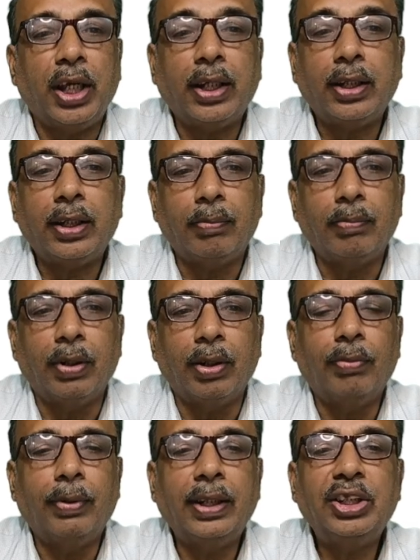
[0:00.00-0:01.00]
number.
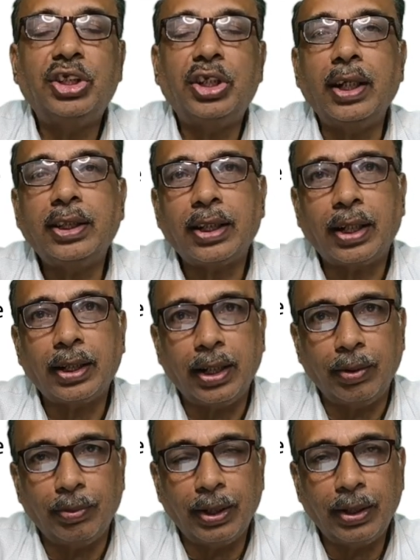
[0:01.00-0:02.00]
When checks are
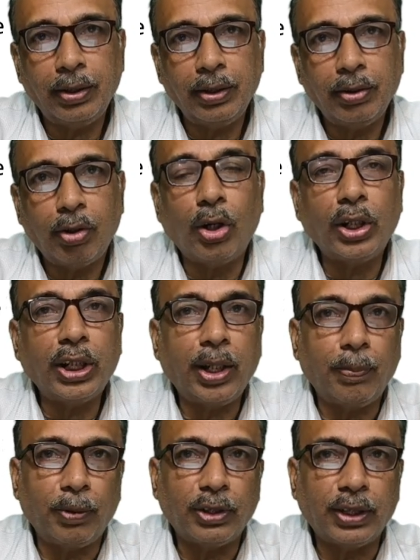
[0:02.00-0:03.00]
given or
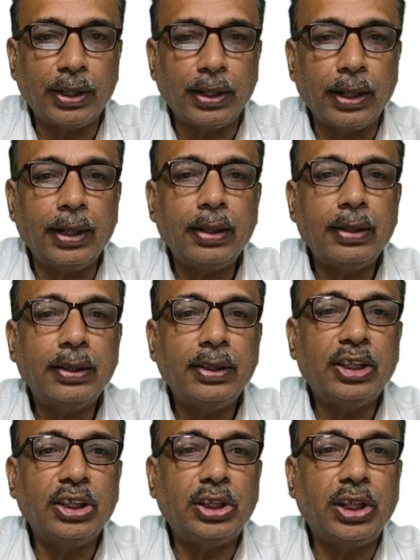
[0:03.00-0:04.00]
deposited, the
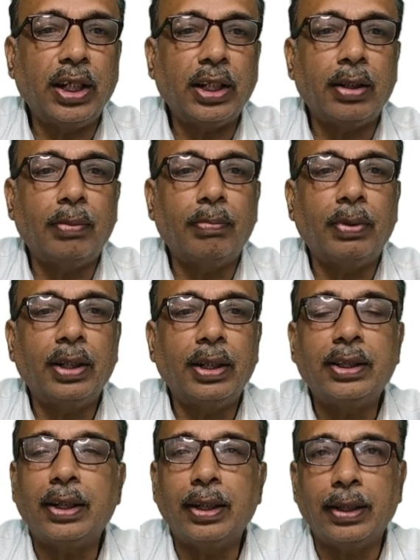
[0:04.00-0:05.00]
check number is
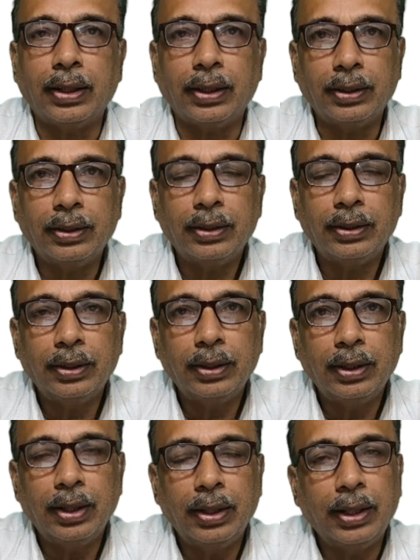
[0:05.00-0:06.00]
written.
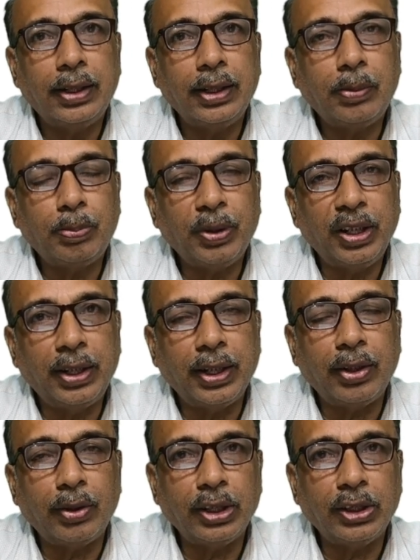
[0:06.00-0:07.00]
It is printed
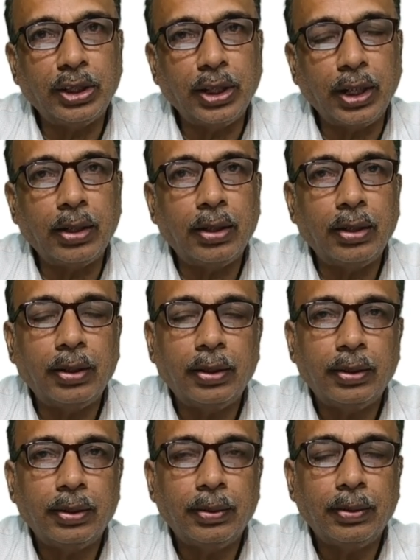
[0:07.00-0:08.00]
on the check
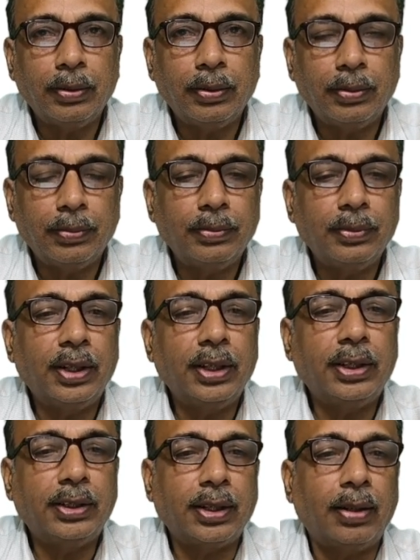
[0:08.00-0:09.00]

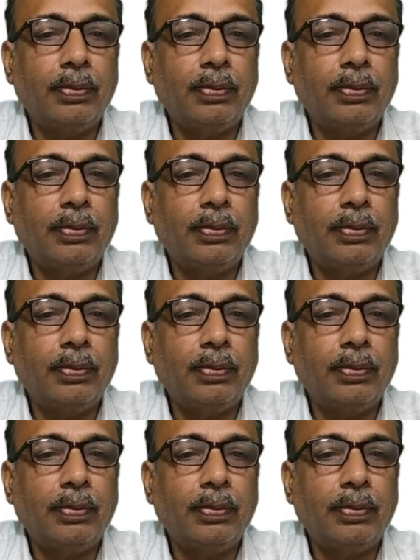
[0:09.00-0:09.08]
itself.